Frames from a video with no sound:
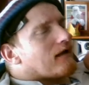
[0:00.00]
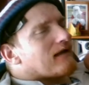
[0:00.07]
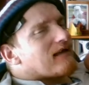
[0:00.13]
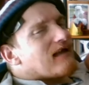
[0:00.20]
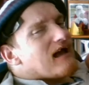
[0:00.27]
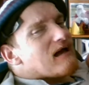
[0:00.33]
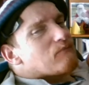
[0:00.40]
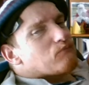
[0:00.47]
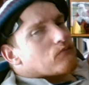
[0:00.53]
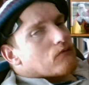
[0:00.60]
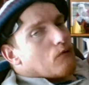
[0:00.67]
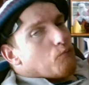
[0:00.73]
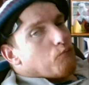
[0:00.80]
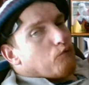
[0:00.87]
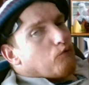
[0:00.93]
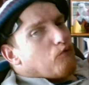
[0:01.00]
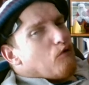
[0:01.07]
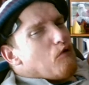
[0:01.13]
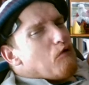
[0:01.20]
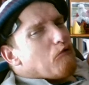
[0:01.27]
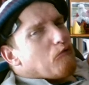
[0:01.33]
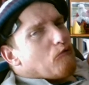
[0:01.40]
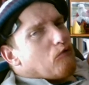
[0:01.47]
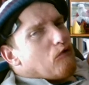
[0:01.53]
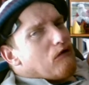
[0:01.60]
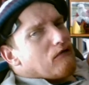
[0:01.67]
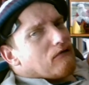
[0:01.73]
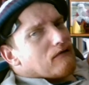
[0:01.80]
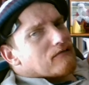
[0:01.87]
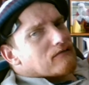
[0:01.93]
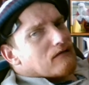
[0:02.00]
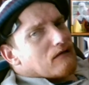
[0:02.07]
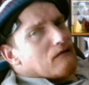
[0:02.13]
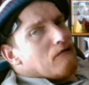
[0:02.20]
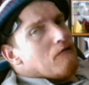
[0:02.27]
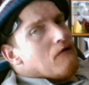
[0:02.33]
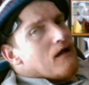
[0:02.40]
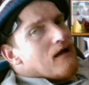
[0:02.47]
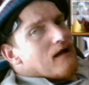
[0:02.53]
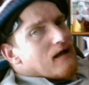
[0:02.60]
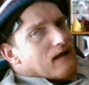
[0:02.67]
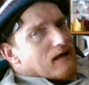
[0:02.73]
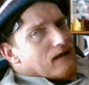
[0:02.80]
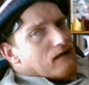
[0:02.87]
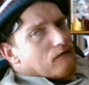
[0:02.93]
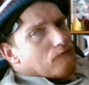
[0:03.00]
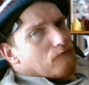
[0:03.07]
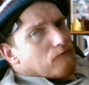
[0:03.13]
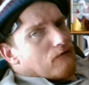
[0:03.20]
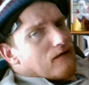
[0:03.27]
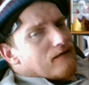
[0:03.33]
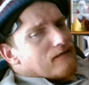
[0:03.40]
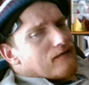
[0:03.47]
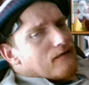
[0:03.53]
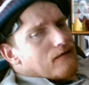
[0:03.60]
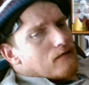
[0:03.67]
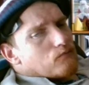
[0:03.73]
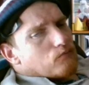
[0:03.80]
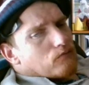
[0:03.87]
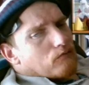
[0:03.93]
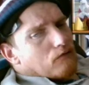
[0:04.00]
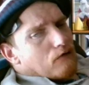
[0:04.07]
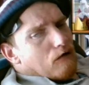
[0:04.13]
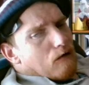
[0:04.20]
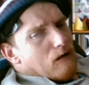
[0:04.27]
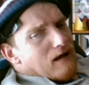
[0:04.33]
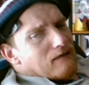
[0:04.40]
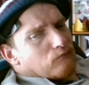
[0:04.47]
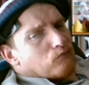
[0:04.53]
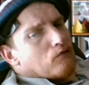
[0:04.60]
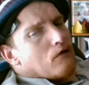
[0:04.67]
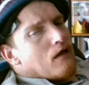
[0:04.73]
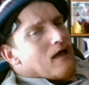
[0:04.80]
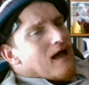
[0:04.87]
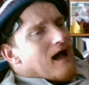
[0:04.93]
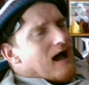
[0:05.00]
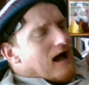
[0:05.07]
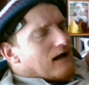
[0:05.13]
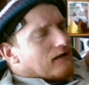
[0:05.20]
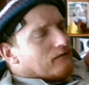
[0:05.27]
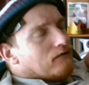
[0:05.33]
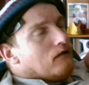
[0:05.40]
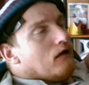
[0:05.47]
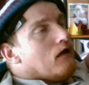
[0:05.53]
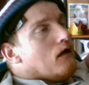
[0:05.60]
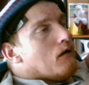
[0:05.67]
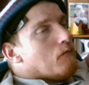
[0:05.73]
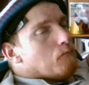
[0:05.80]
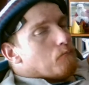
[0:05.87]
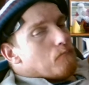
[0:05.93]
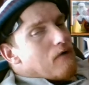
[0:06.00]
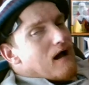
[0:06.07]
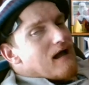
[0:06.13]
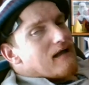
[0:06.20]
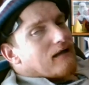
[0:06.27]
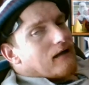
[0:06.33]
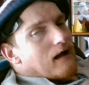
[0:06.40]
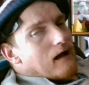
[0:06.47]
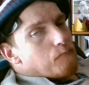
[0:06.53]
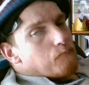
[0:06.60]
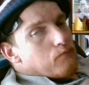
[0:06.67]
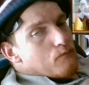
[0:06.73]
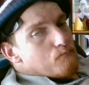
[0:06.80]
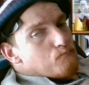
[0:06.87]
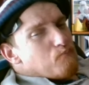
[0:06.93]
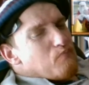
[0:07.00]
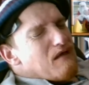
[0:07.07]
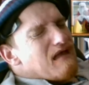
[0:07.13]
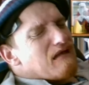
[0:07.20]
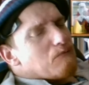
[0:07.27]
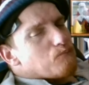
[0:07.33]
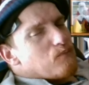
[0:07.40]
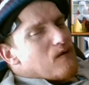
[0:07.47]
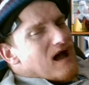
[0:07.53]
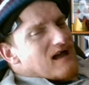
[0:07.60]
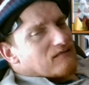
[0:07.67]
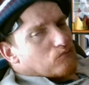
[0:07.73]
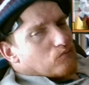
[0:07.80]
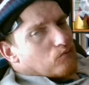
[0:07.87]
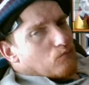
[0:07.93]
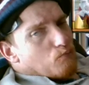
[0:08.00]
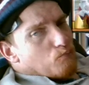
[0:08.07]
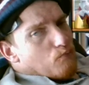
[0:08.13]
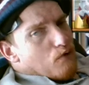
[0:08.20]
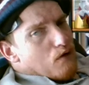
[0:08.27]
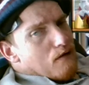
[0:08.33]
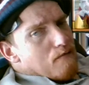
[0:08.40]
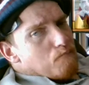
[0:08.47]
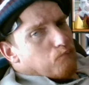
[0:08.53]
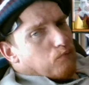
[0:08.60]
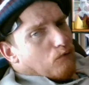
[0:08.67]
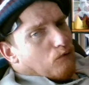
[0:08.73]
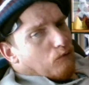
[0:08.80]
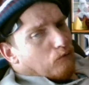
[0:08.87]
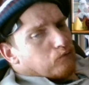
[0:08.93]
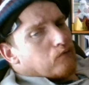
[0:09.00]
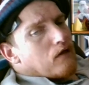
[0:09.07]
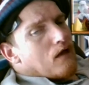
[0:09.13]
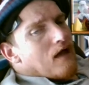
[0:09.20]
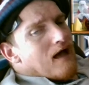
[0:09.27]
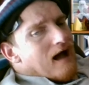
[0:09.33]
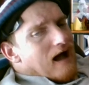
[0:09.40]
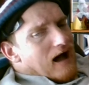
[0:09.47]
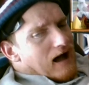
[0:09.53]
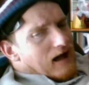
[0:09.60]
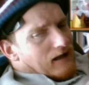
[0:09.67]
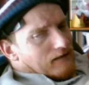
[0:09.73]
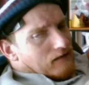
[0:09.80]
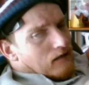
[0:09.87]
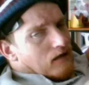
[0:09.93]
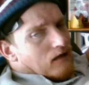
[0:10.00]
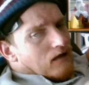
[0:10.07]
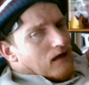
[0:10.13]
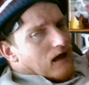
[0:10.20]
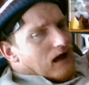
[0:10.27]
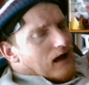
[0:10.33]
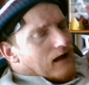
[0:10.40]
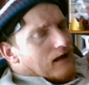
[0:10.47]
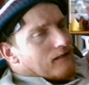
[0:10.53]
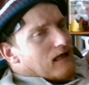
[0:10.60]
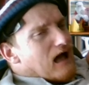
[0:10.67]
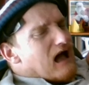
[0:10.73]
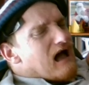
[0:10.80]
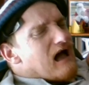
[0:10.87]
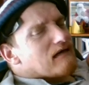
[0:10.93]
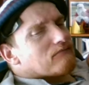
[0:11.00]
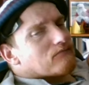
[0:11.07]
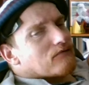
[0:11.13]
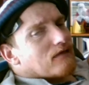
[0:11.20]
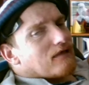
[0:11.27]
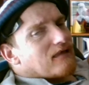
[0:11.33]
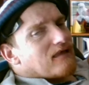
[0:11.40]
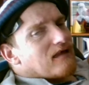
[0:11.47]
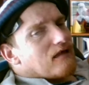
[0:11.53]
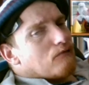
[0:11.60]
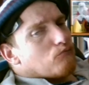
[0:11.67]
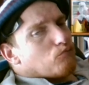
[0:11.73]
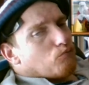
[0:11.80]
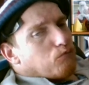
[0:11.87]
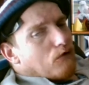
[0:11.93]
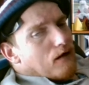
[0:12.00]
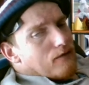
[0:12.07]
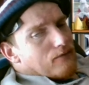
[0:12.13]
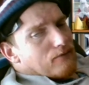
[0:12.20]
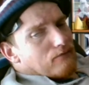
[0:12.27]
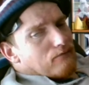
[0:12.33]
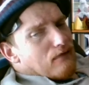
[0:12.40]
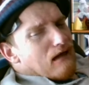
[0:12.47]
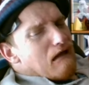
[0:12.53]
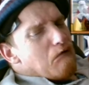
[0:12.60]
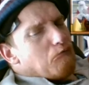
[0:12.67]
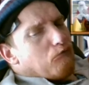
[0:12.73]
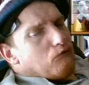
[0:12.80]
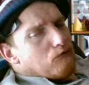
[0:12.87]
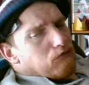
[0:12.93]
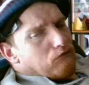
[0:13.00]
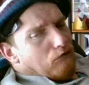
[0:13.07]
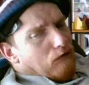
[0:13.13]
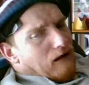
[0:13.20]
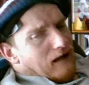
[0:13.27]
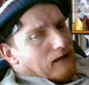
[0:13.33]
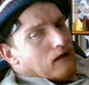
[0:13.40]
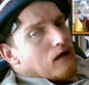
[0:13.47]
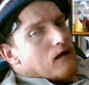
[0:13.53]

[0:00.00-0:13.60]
get some good quality ingredients, guys, and make up a big batch of meatballs and ask the kids whether they would like